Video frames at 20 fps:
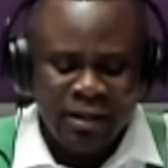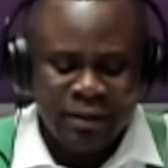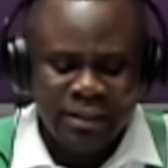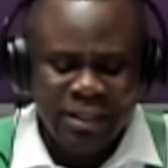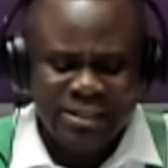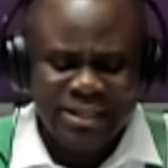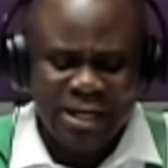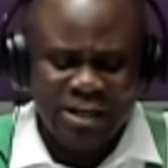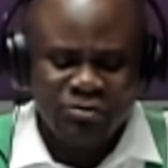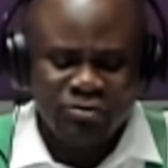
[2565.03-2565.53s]

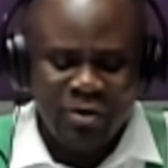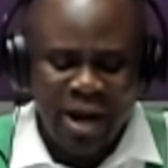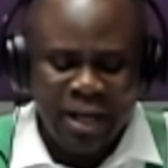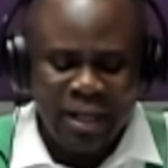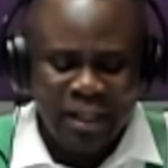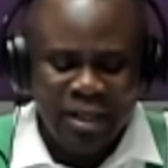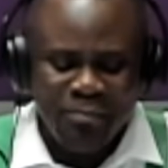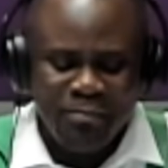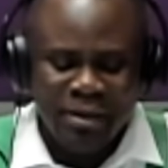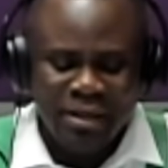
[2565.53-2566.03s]
This has
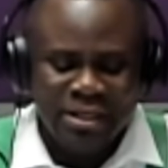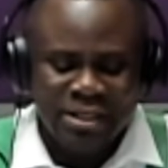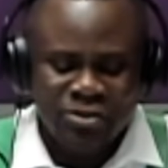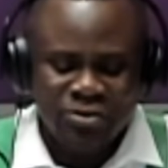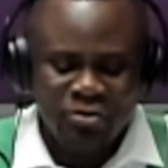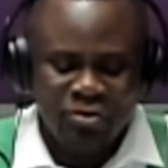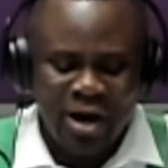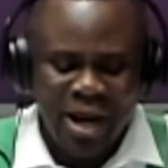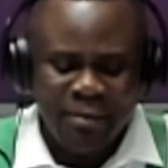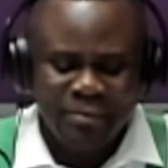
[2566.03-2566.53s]
rightly been
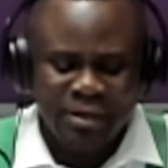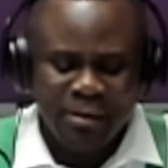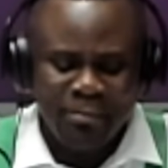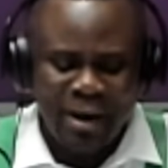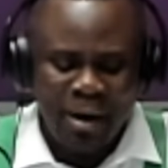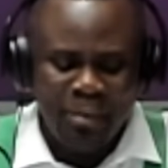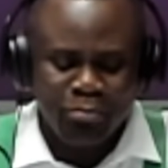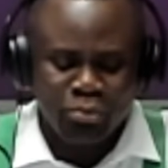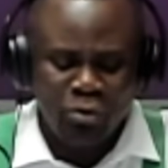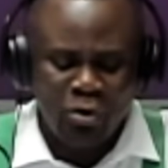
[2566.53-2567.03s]
described
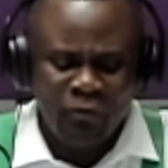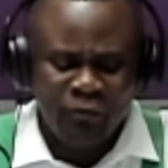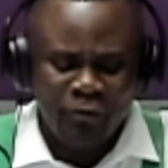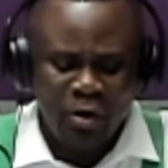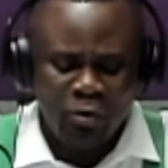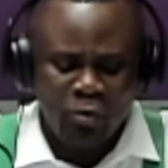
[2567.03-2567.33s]
by Prof.